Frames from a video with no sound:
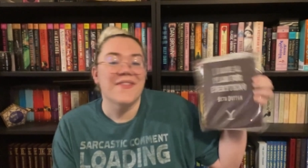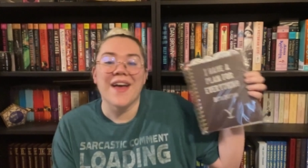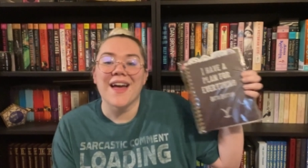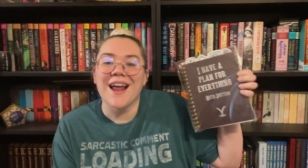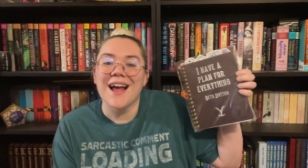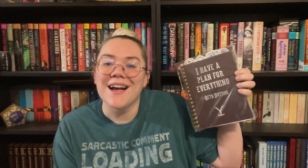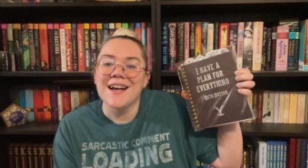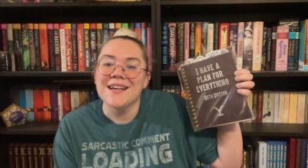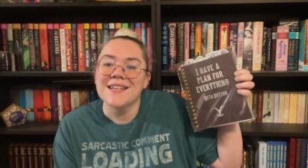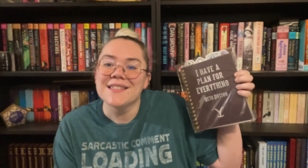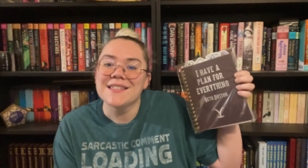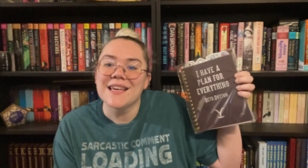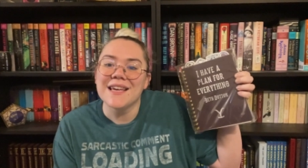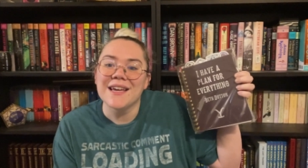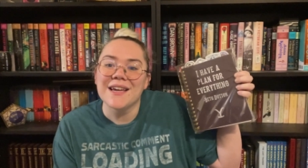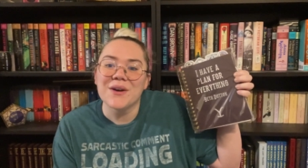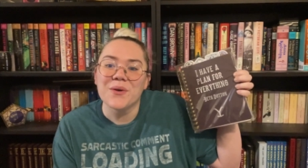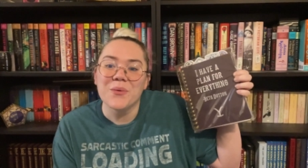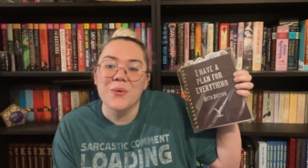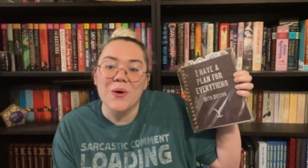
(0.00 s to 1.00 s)
that has
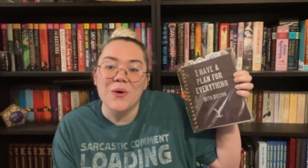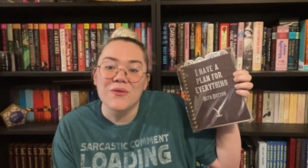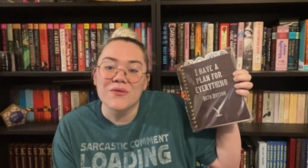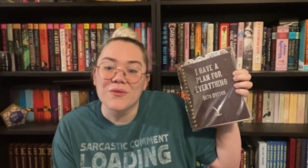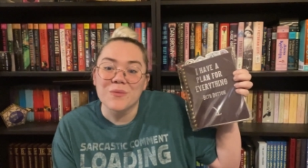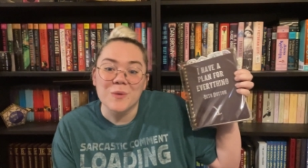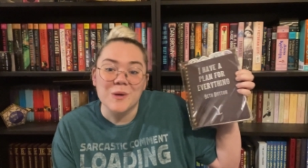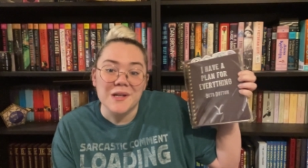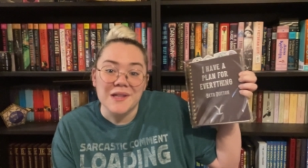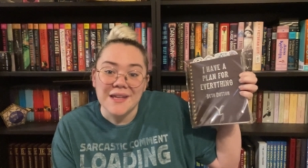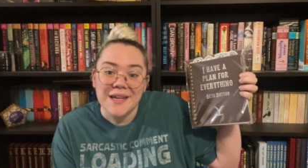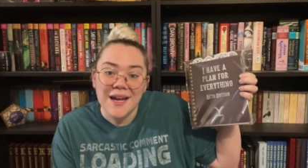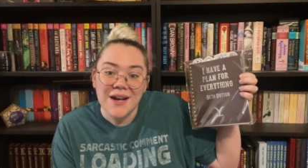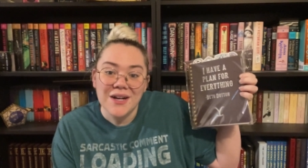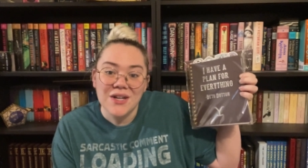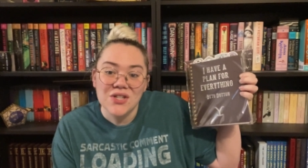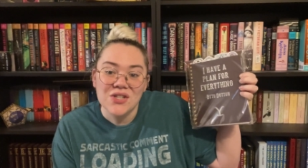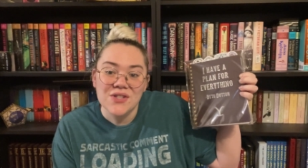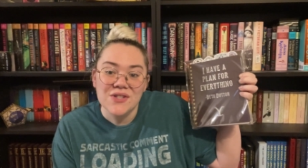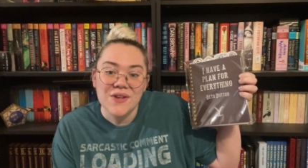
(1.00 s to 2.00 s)
a quote from one of the
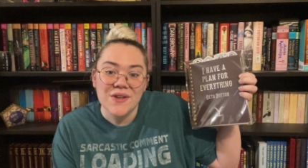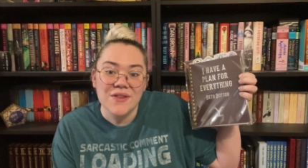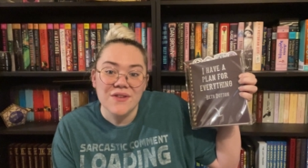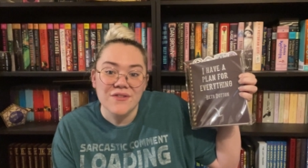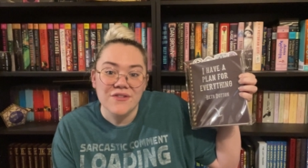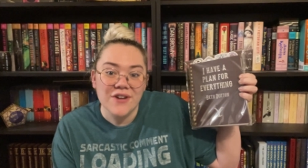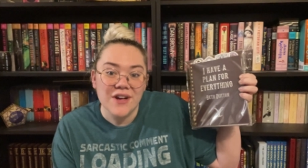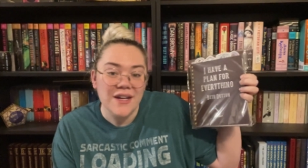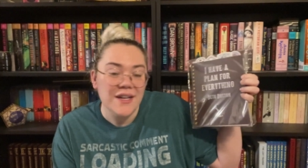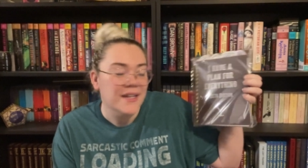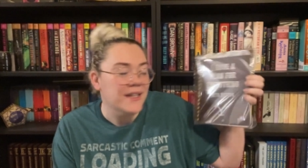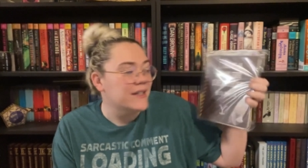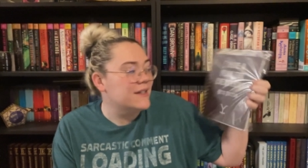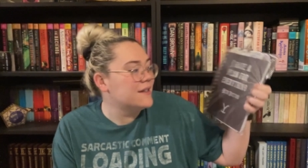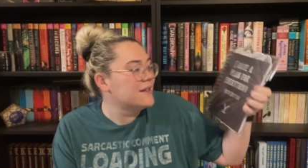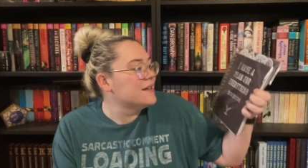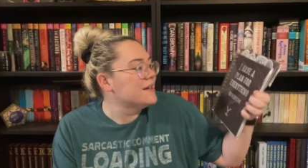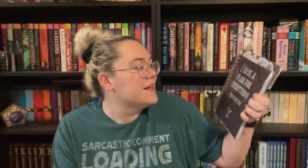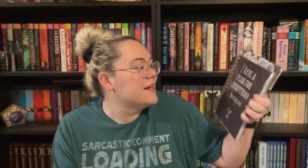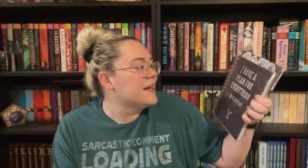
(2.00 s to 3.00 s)
characters on the front,
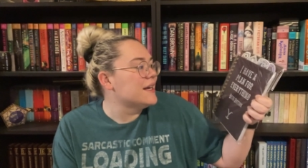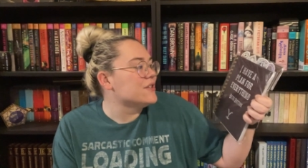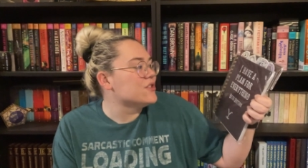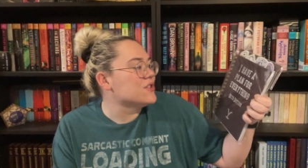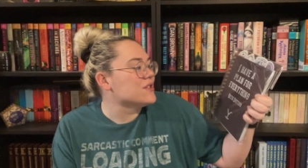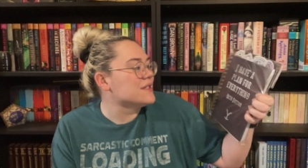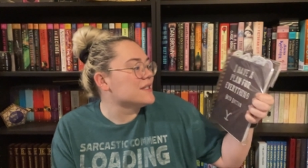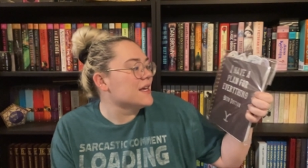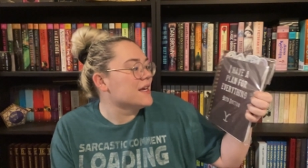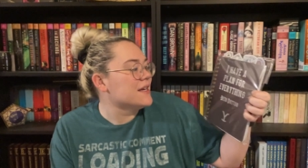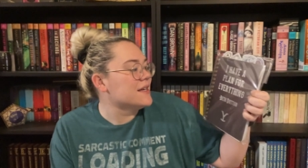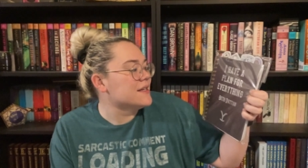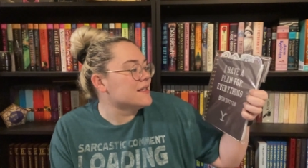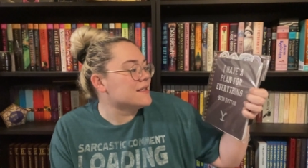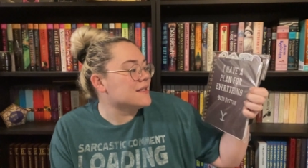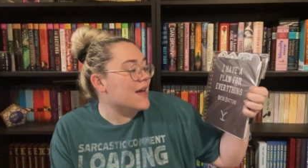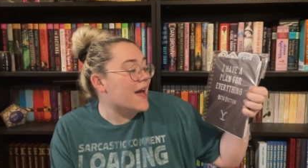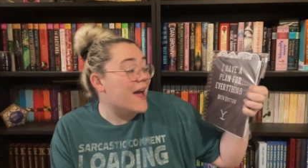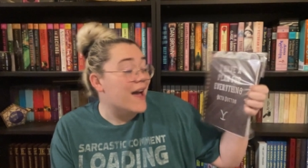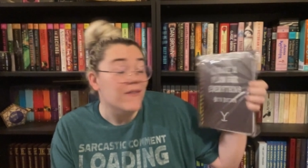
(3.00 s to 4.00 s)
it just
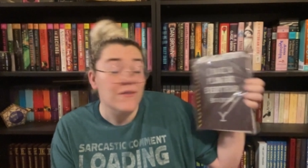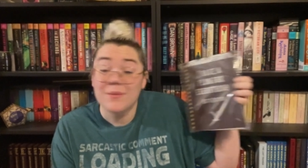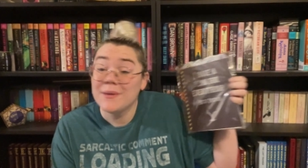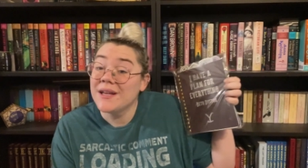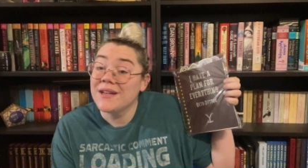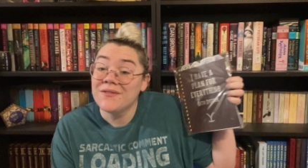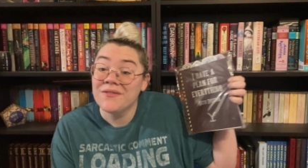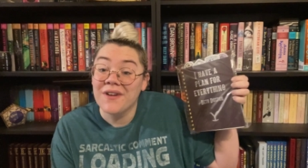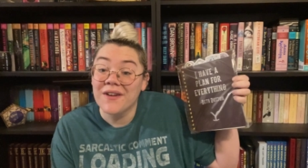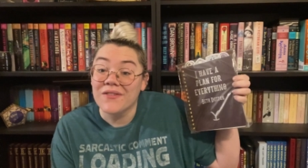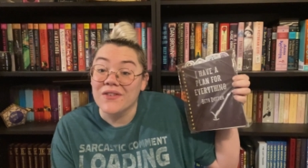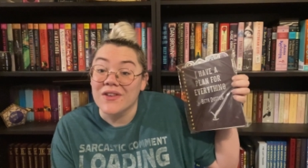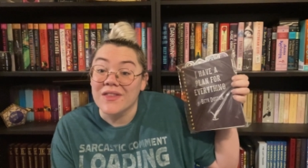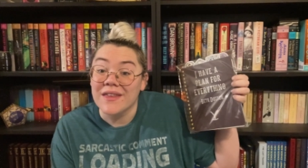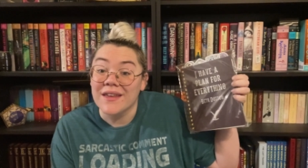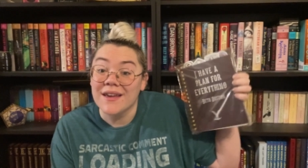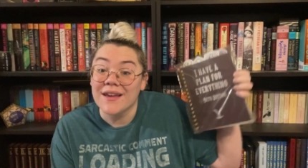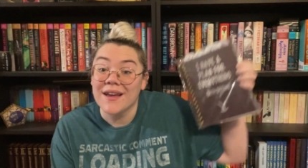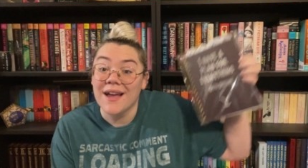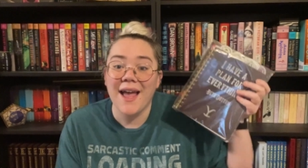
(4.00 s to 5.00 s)
says, I have a plan for
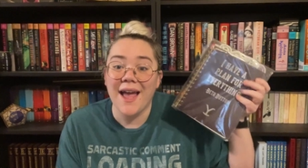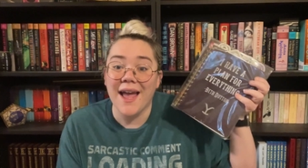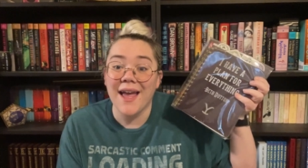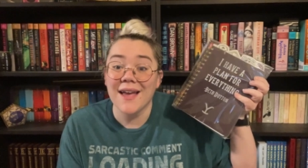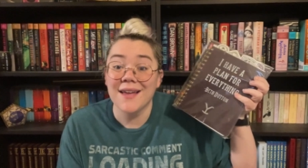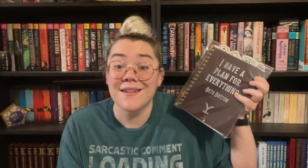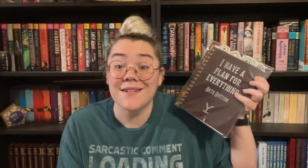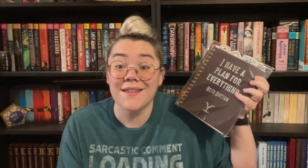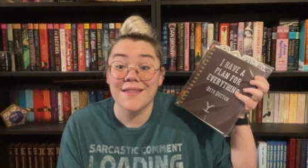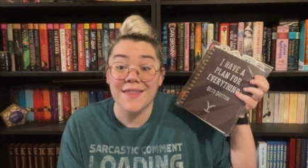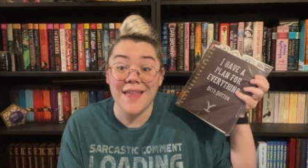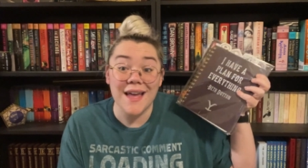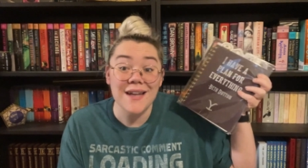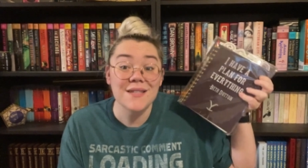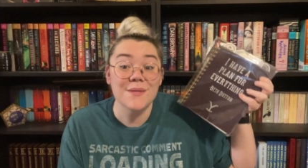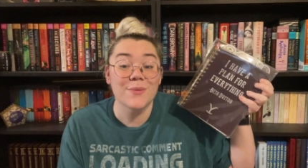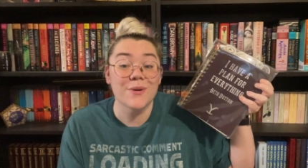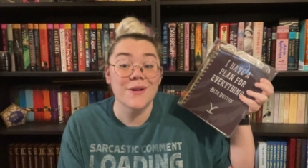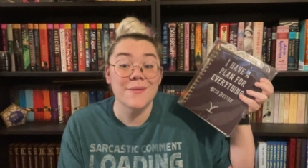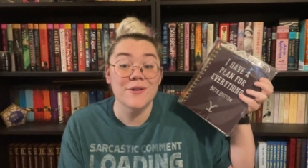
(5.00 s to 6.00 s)
everything. And that
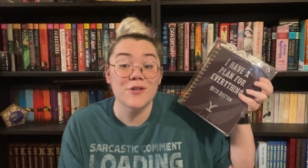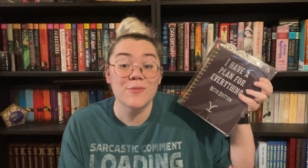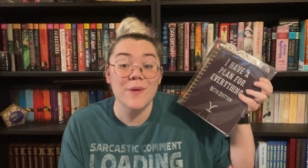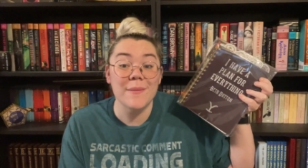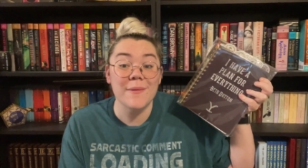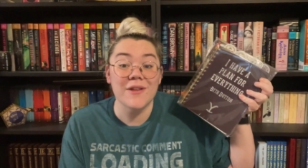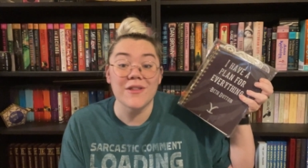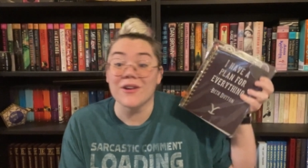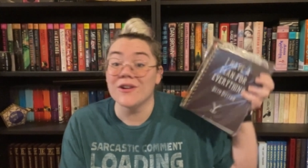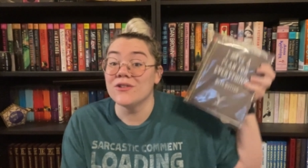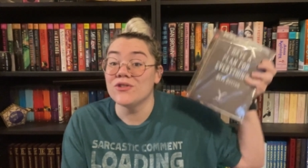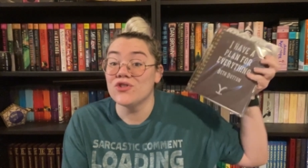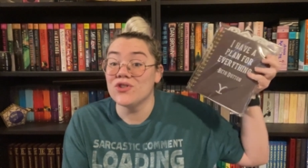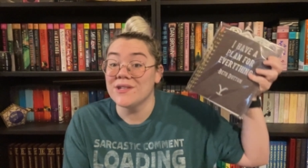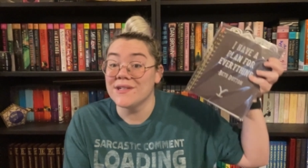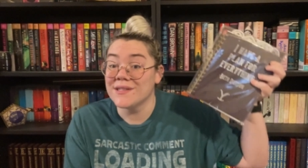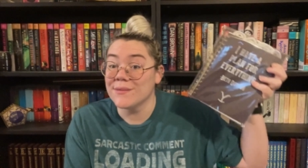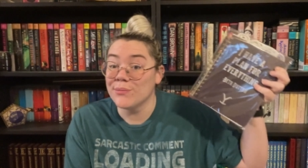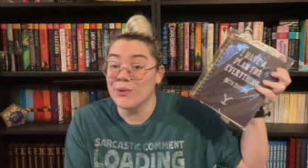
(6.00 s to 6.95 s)
is pretty much my mother. She's a